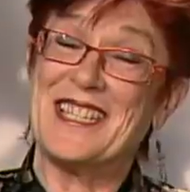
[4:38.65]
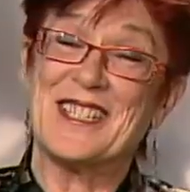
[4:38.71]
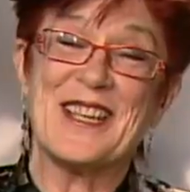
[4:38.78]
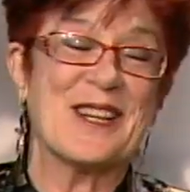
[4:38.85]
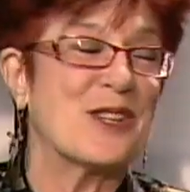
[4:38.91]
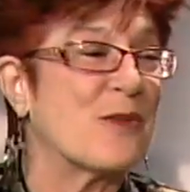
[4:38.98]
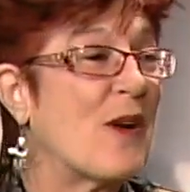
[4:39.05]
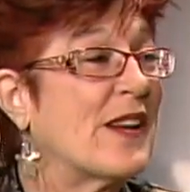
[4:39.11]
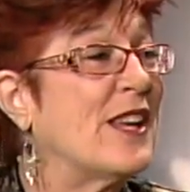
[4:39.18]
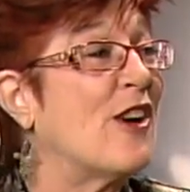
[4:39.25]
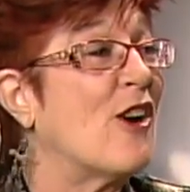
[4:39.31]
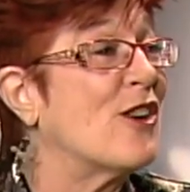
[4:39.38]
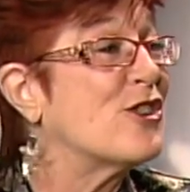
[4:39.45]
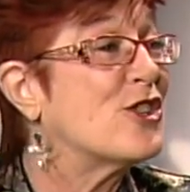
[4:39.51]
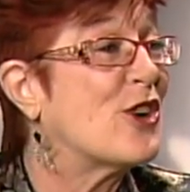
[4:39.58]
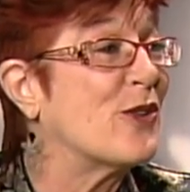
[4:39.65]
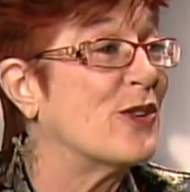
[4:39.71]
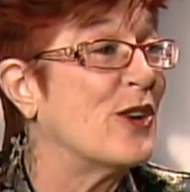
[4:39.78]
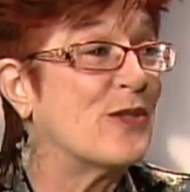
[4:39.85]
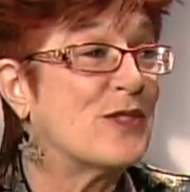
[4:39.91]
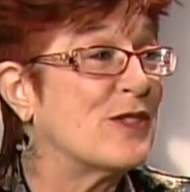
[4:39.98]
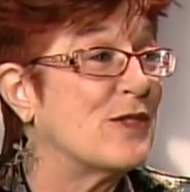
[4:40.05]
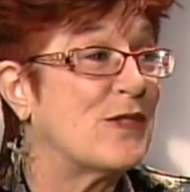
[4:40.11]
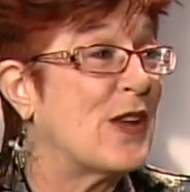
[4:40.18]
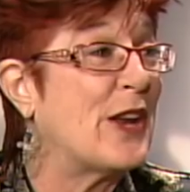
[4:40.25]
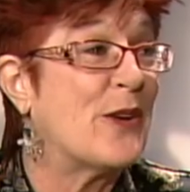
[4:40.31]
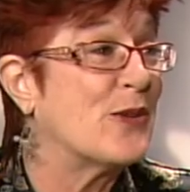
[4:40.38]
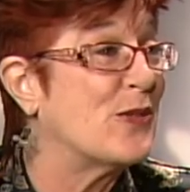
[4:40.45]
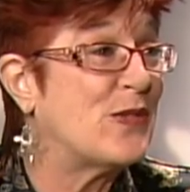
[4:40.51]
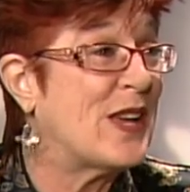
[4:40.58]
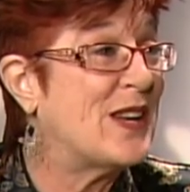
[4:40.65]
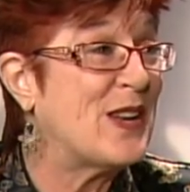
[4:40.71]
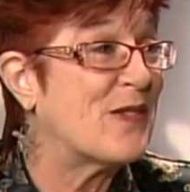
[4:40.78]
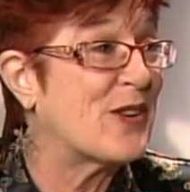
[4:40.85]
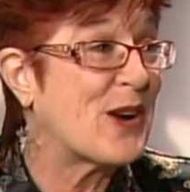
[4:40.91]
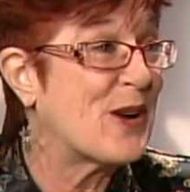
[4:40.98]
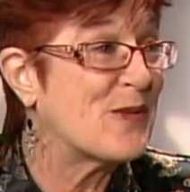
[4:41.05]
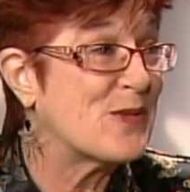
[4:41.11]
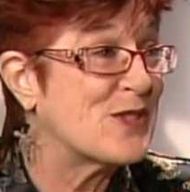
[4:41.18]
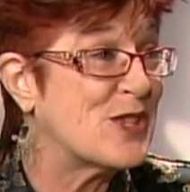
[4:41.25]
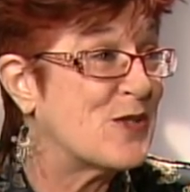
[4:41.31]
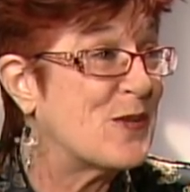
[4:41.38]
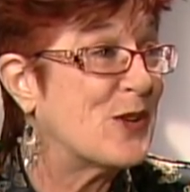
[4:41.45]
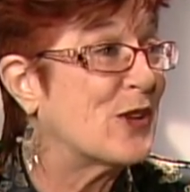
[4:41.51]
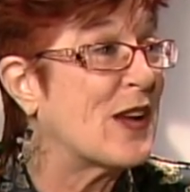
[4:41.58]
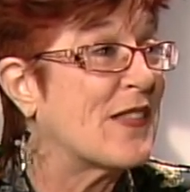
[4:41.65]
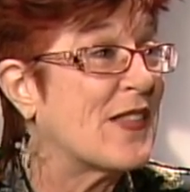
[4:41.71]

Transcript: it's like the Rocky Horror Show. You know, they never got residual. Look how